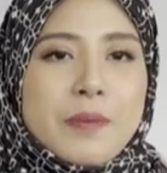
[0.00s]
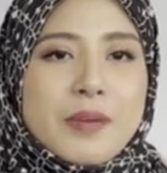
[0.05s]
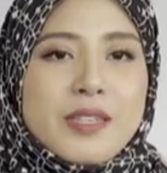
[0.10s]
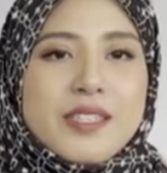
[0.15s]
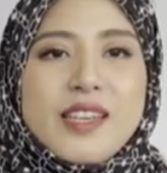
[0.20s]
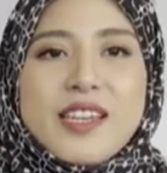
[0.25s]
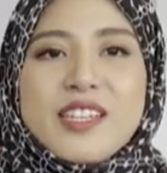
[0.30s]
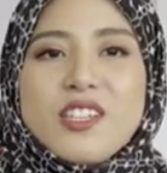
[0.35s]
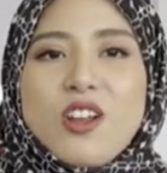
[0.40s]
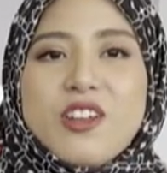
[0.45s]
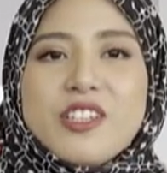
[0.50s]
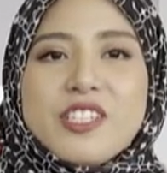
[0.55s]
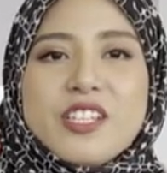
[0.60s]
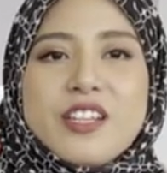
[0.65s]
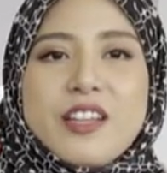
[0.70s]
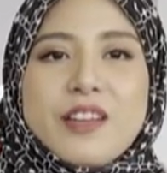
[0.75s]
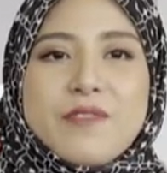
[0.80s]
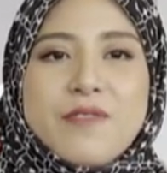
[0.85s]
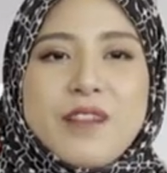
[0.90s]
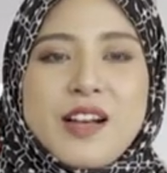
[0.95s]
Rapid
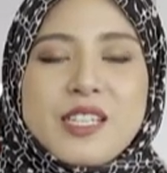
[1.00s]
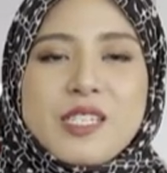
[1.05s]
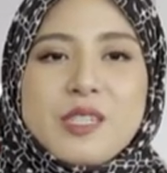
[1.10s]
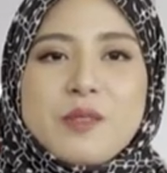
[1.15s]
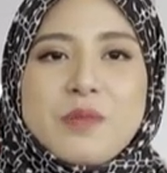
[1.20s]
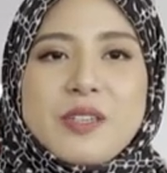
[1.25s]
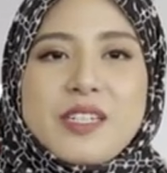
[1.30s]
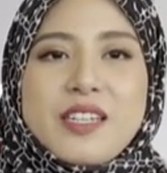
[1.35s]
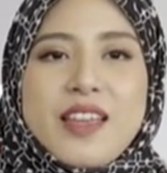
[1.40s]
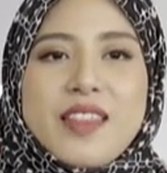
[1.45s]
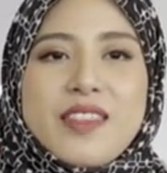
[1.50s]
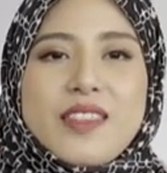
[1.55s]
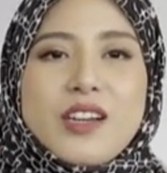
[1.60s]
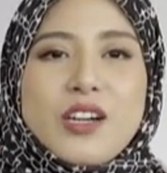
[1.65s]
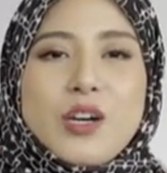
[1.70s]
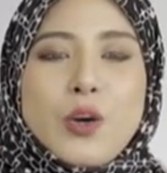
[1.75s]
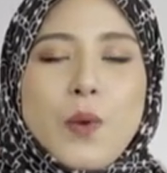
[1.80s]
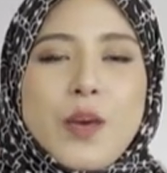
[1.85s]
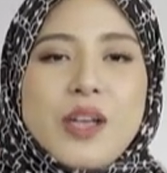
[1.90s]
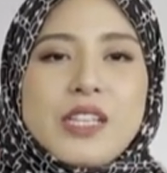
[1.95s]
technological advancement
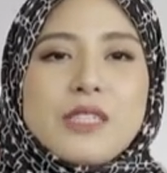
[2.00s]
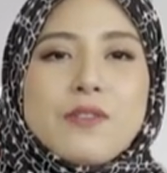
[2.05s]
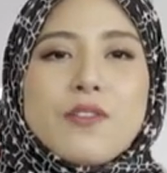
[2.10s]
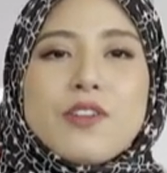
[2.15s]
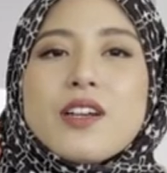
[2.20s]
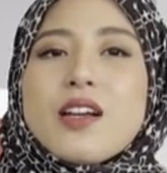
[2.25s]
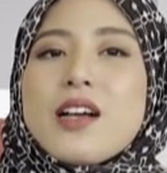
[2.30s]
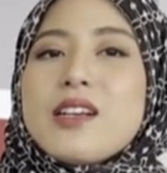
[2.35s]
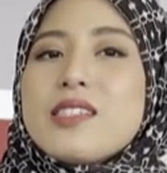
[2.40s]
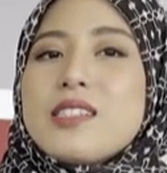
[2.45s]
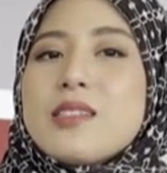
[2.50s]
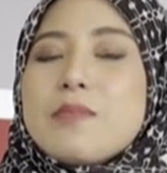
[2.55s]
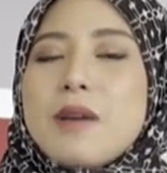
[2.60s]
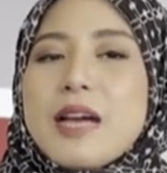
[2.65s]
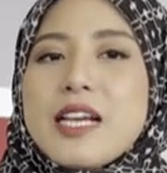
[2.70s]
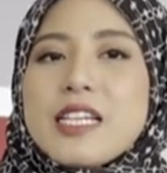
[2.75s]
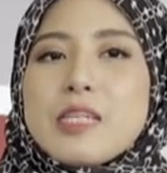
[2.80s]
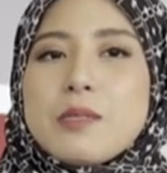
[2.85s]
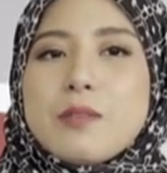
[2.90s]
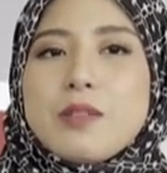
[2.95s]
and the quest for
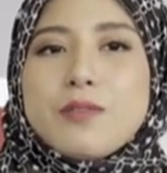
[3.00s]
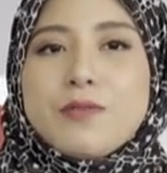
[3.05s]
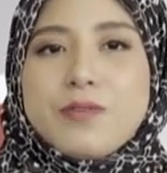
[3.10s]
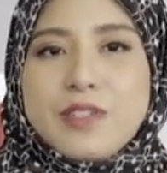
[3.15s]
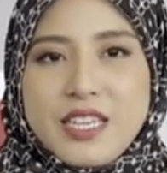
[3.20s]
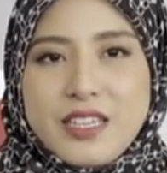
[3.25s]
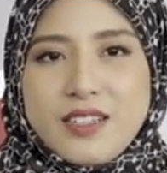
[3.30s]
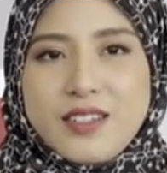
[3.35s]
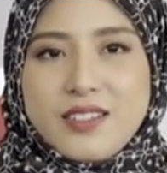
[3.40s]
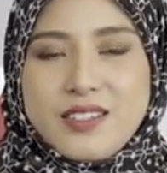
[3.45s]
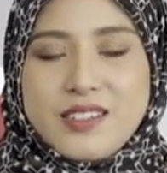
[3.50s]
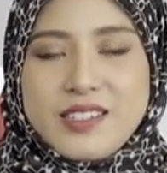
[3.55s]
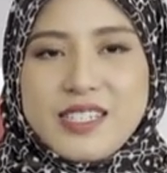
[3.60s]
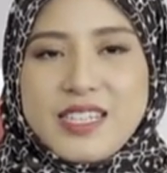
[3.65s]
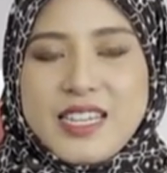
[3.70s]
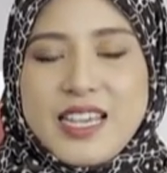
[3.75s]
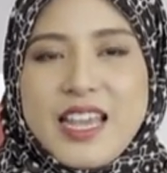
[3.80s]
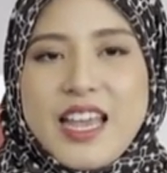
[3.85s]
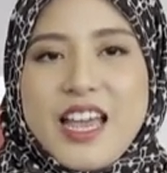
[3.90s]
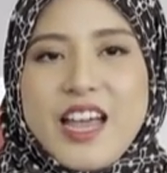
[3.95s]
customizable
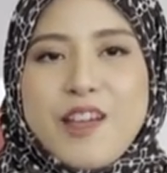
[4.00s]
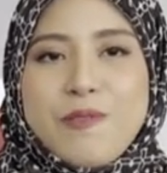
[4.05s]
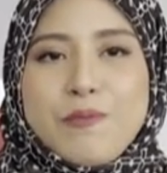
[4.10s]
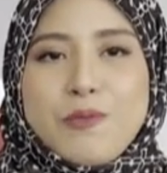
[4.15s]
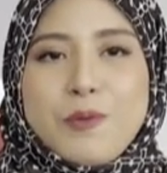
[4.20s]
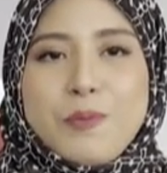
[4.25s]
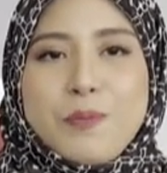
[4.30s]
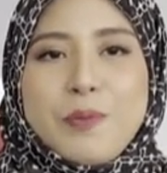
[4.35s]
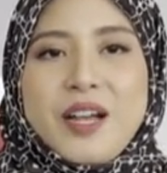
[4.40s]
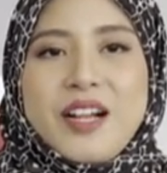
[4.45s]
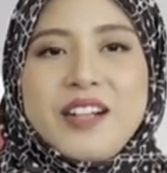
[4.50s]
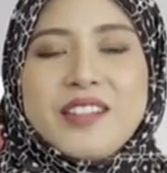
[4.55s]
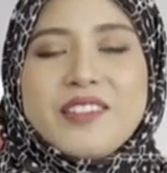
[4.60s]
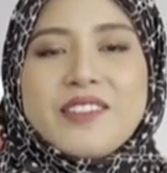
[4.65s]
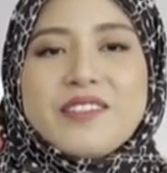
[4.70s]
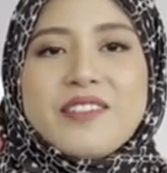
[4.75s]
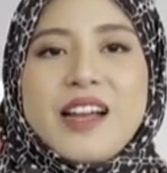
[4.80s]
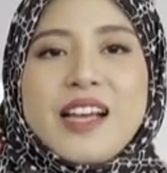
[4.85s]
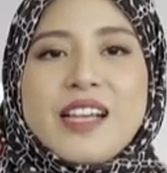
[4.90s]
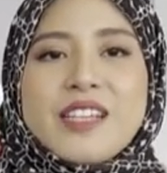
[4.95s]
vehicles have
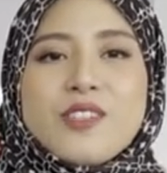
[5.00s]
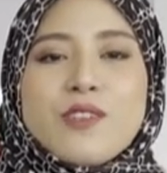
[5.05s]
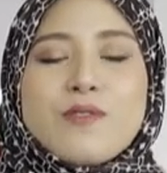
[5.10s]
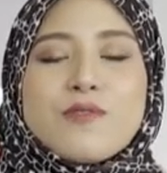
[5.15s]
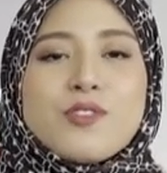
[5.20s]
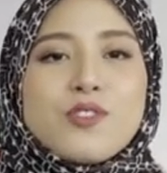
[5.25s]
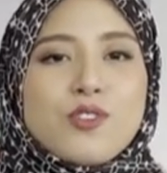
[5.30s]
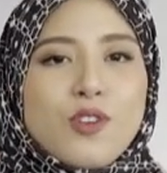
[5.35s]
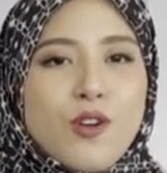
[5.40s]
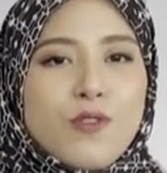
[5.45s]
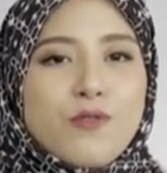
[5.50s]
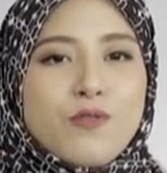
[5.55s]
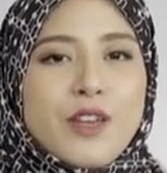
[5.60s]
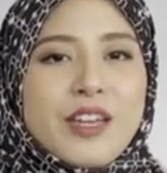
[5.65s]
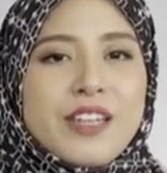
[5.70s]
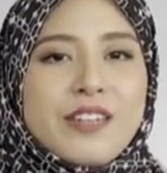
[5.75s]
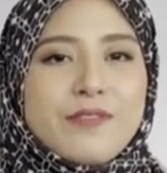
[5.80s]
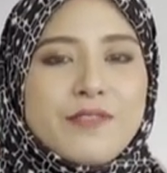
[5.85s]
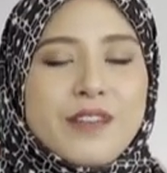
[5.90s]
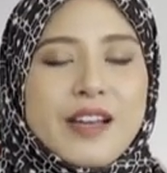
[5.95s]
propelled the rise of
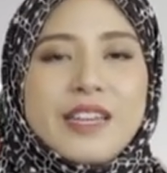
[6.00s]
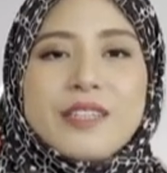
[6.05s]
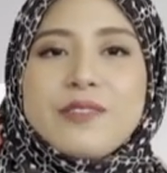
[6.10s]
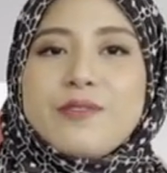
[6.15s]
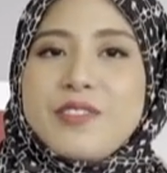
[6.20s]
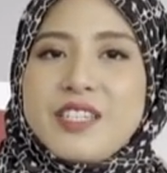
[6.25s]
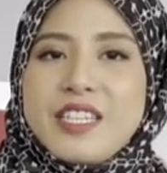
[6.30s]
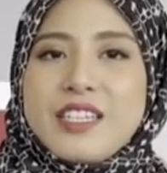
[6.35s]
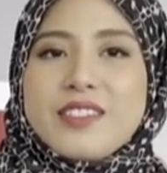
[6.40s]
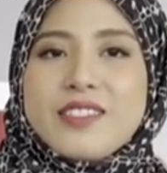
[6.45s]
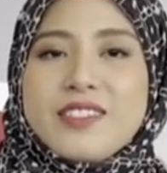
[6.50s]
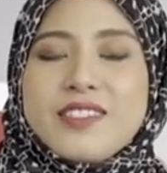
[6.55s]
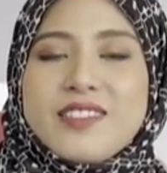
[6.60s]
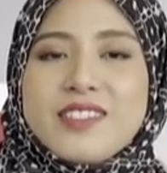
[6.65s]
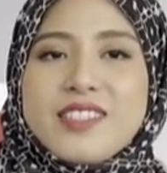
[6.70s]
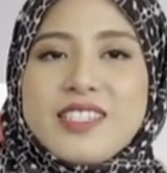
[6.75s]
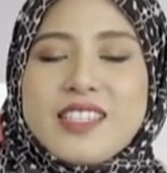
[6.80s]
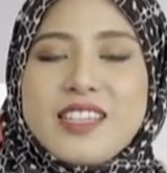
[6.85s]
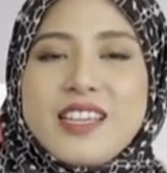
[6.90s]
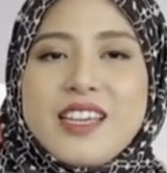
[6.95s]
software-defined
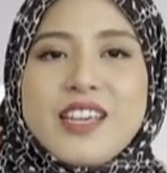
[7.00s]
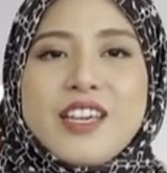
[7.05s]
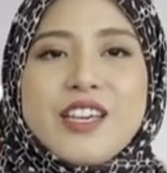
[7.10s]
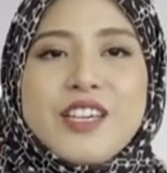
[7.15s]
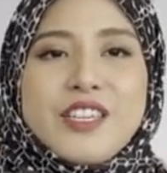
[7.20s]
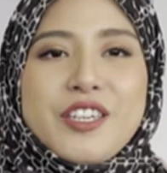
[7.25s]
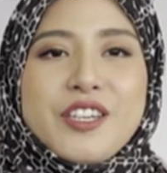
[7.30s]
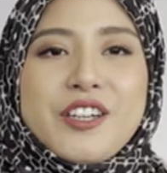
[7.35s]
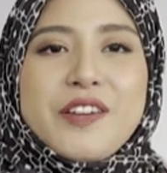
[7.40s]
vehicles.